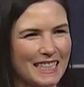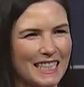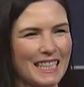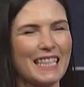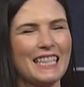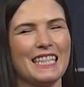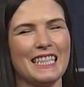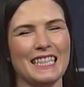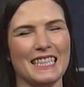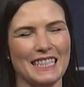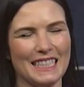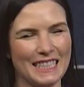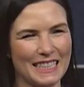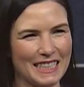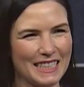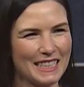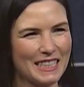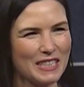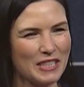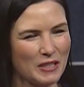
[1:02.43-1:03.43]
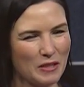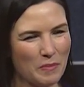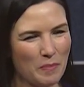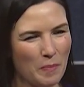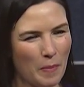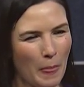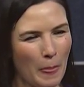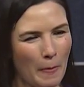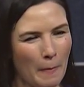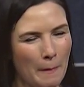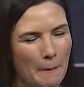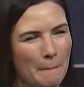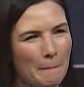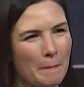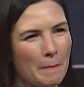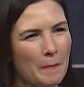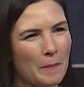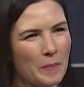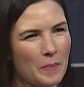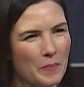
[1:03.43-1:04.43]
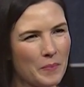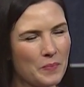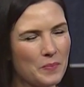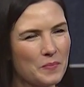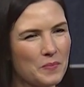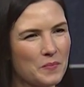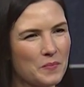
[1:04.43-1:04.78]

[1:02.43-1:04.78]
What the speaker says: way and I'd go through my day thinking,